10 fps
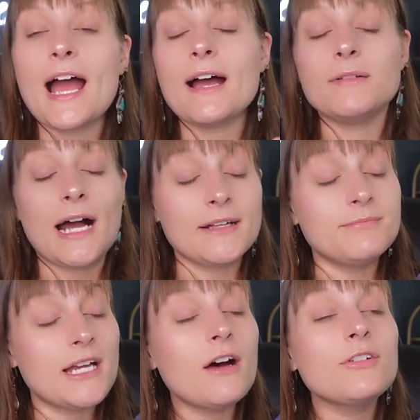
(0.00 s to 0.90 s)
I
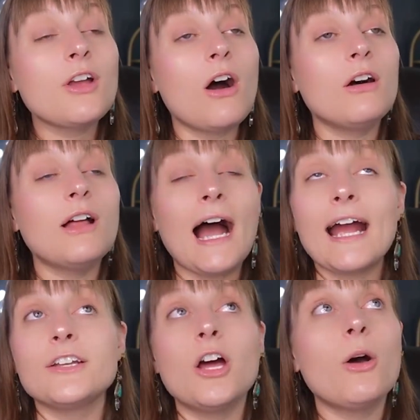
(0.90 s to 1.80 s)
tell y'all,
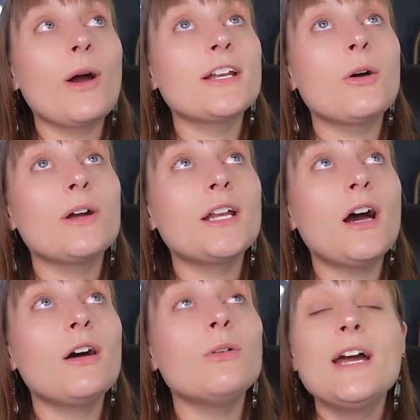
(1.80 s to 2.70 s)
I
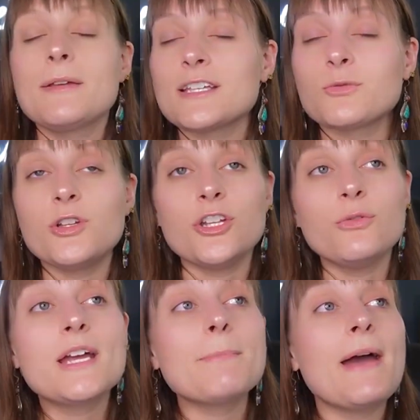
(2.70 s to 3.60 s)
know, because when
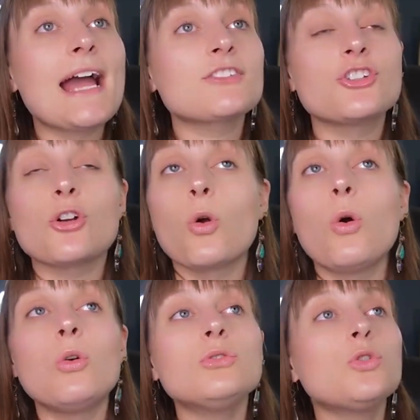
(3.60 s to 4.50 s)
you get back to your
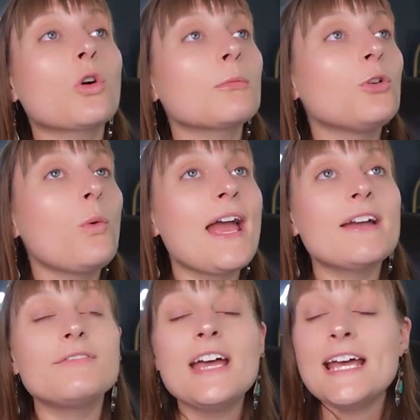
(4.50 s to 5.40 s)
old normal
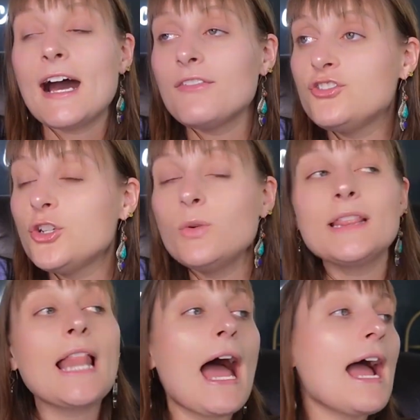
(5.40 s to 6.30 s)
way of
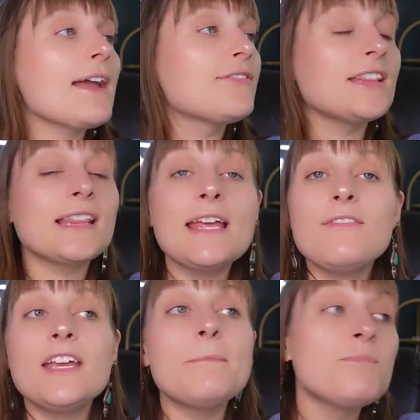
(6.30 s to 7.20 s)
doing life and
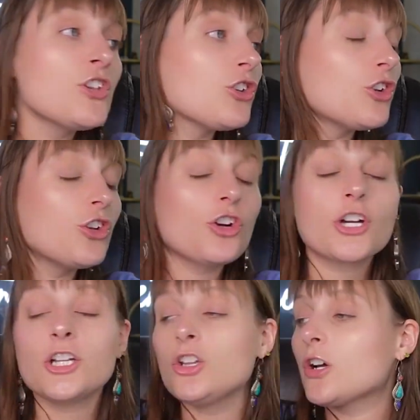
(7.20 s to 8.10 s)
living, you're
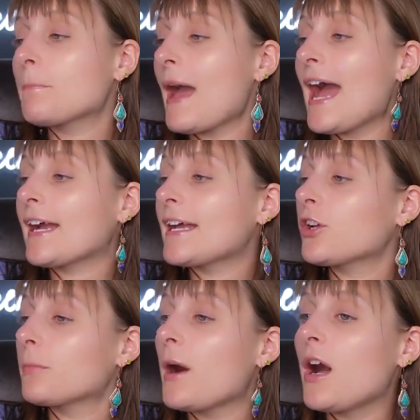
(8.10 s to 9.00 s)
going to look back at
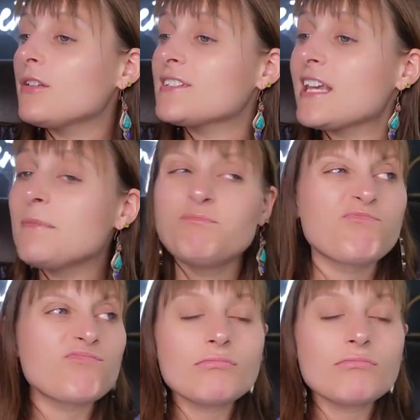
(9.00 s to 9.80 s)
your policy,